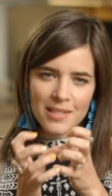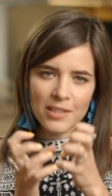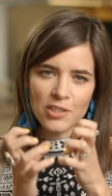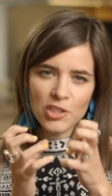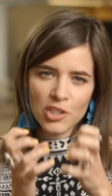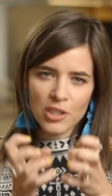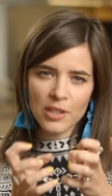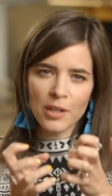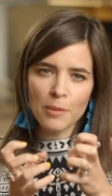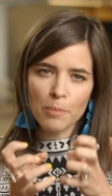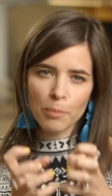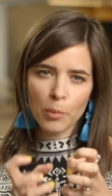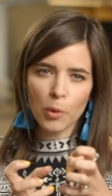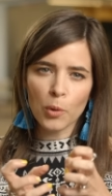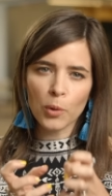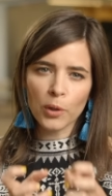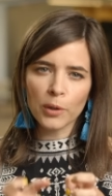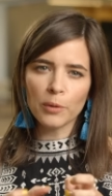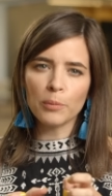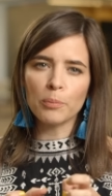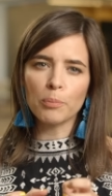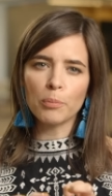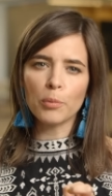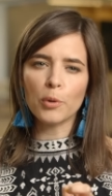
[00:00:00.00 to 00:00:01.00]
it's such an
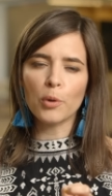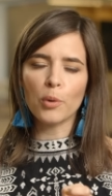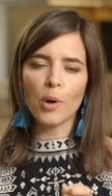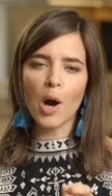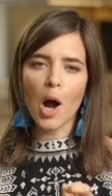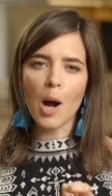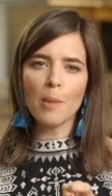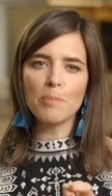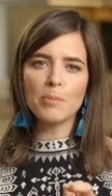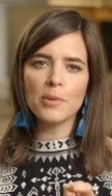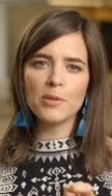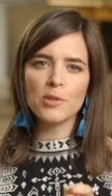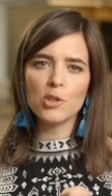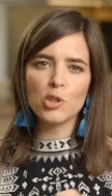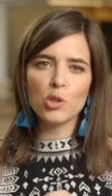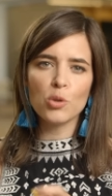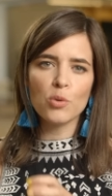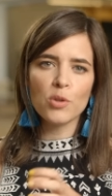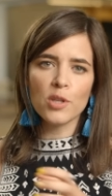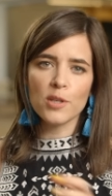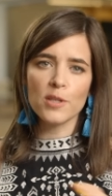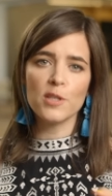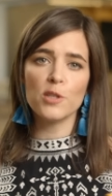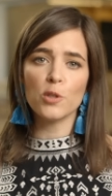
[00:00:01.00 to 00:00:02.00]
important prop
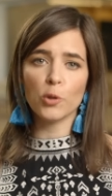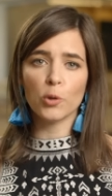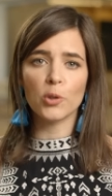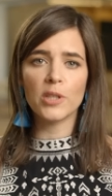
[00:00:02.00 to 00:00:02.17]
to the